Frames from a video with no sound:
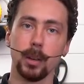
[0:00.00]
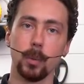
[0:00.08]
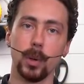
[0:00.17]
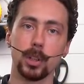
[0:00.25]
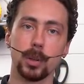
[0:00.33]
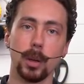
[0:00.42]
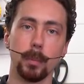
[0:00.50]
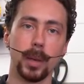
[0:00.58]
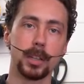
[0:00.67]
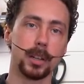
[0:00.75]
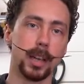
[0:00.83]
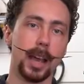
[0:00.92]
which
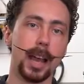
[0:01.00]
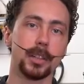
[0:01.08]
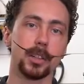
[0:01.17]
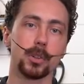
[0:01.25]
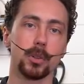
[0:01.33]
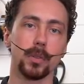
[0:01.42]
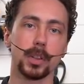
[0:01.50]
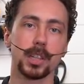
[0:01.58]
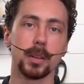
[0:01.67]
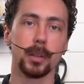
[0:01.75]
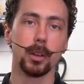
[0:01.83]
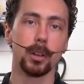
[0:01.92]
basically has a sort of a
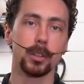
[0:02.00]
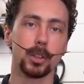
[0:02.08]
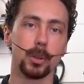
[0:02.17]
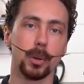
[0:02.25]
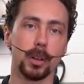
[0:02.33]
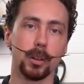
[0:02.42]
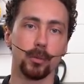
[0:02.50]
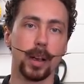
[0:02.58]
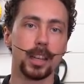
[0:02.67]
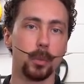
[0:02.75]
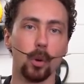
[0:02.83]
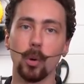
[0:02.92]
similar to a
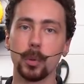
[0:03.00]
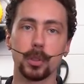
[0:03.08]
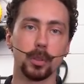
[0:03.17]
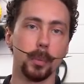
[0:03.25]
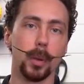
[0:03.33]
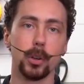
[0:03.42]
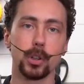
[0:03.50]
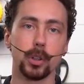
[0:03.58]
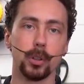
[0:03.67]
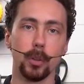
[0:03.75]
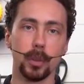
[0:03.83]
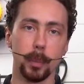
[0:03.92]
random orbital
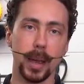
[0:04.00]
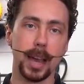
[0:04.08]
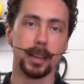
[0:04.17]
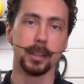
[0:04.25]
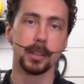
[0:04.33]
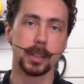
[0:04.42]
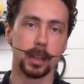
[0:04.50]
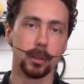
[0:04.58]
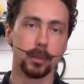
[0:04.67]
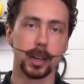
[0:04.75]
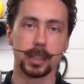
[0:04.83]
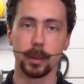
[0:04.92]
motion on the pad
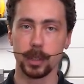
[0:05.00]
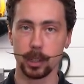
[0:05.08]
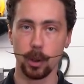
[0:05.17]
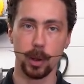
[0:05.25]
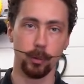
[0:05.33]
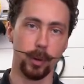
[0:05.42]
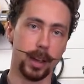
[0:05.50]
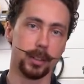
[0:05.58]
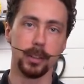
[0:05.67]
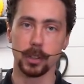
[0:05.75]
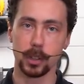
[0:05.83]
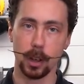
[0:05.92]
itself, except it's going round
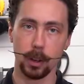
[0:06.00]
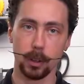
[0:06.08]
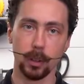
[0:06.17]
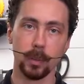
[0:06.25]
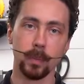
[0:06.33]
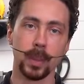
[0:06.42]
in a circle.